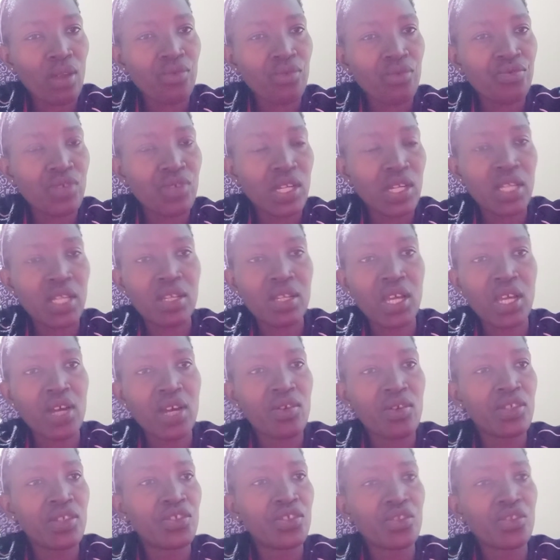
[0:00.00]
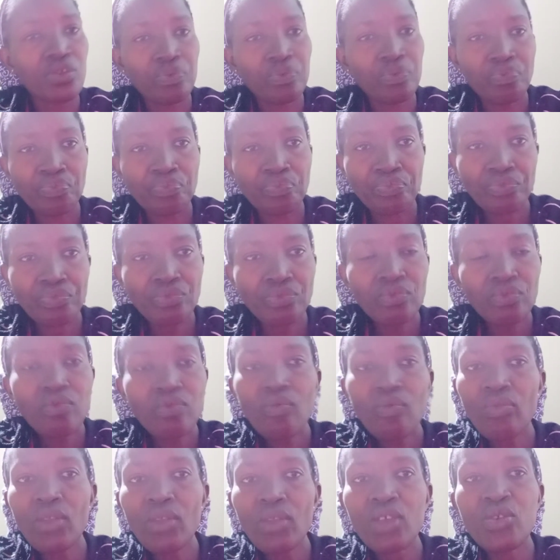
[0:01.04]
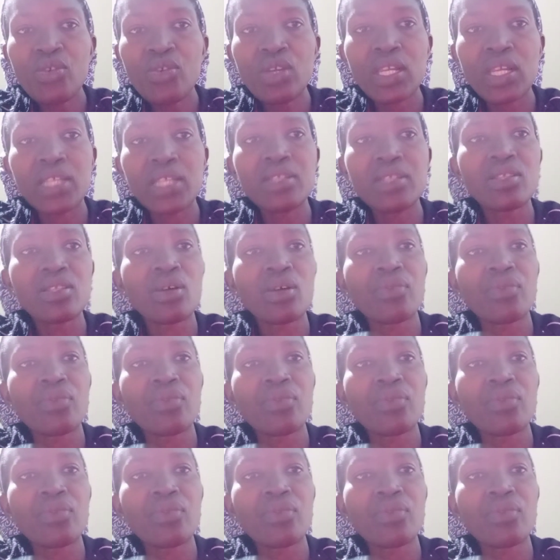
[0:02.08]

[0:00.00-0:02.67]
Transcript: really encouraged you ladies